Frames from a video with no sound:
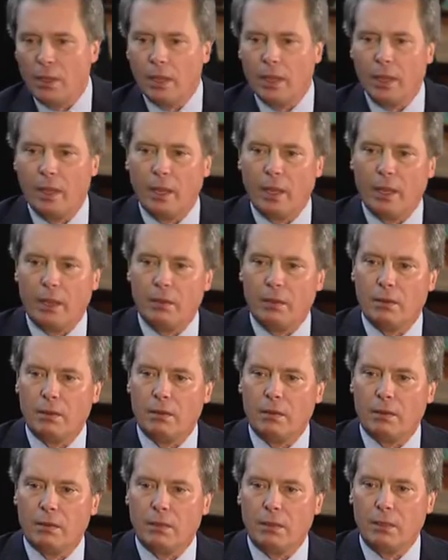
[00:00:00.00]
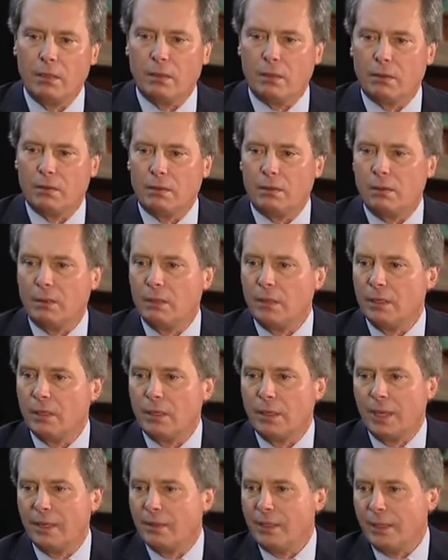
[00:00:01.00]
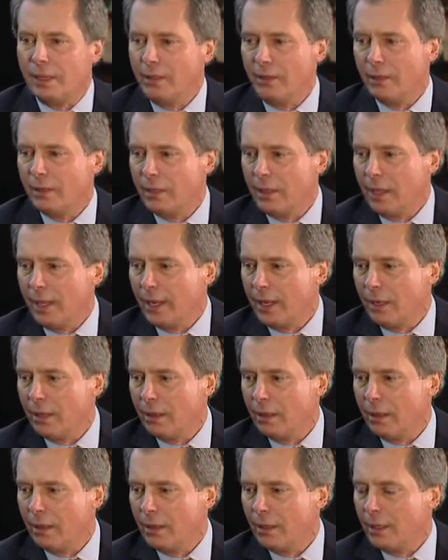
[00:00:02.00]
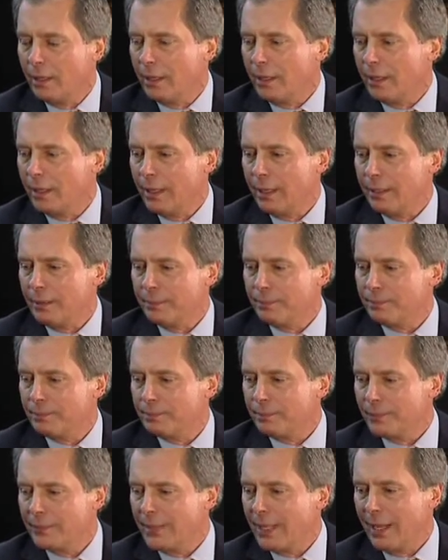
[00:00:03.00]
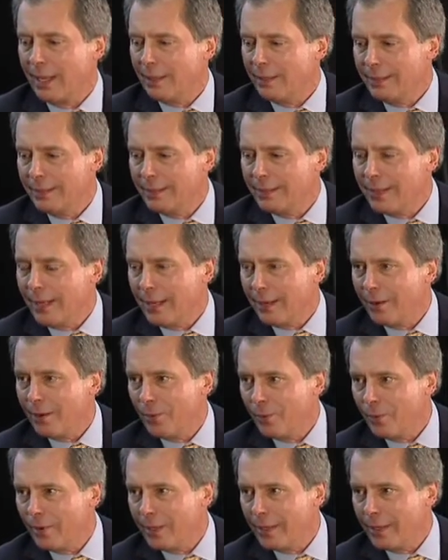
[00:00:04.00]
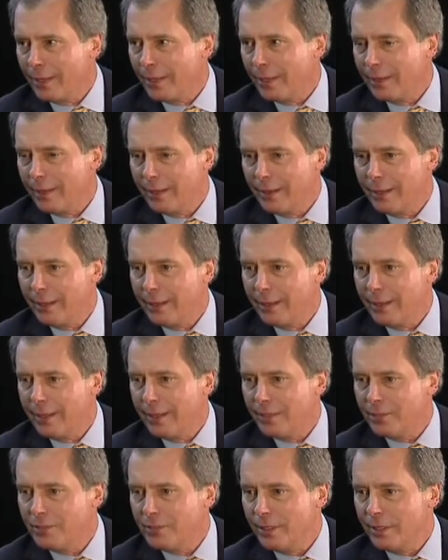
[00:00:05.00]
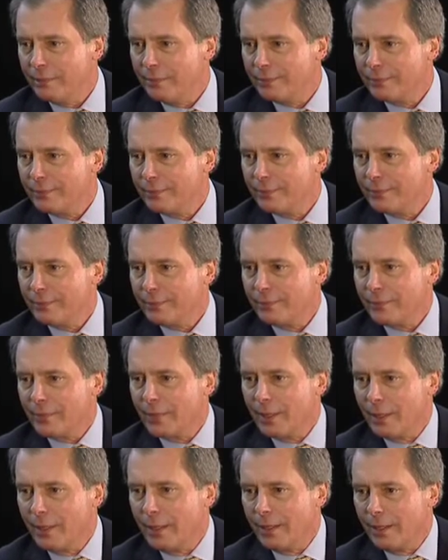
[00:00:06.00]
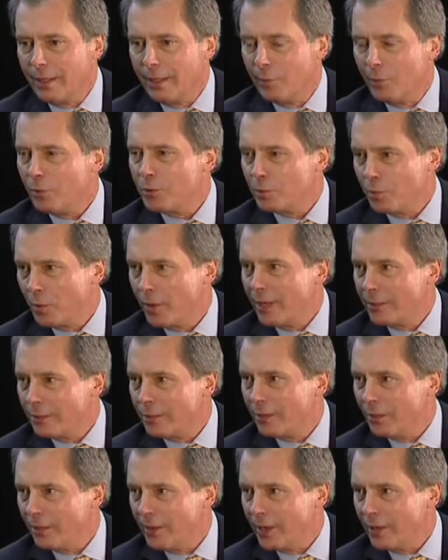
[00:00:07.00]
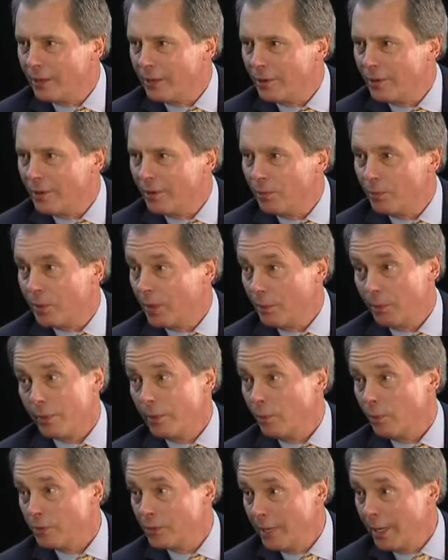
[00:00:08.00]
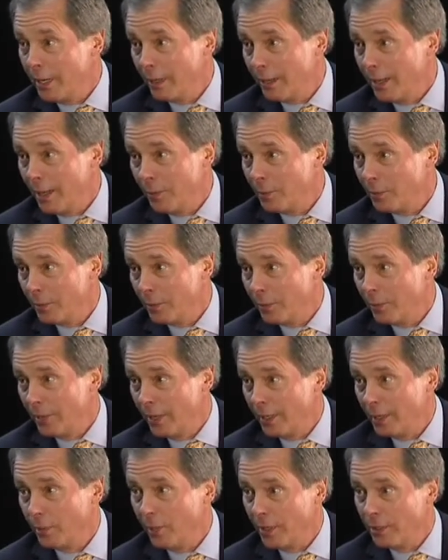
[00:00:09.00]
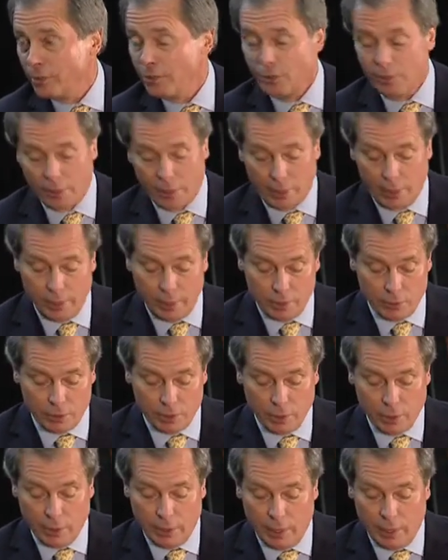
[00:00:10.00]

And, at the end of the day, not only is it the most practical thing to do, probably the most economical thing to make sure that kids